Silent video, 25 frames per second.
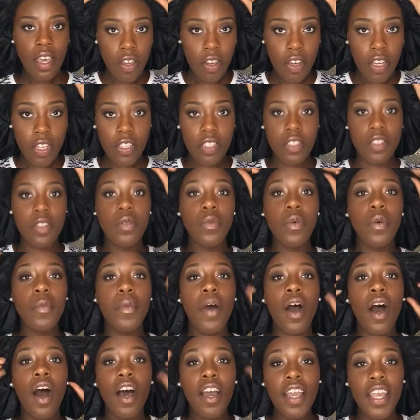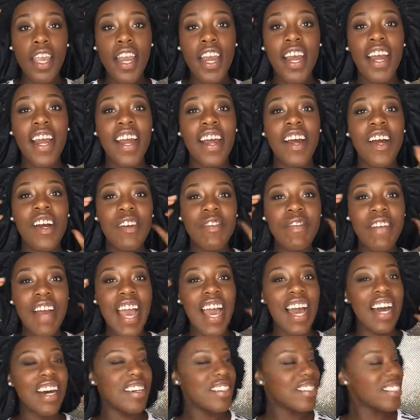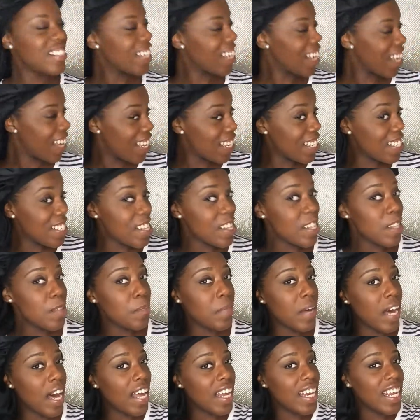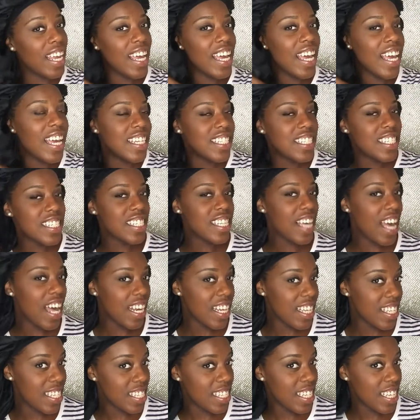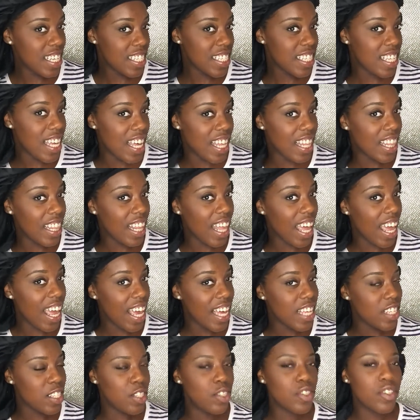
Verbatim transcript: You can just swoop all your hair around into the bonnet. It just kind of sits and lays.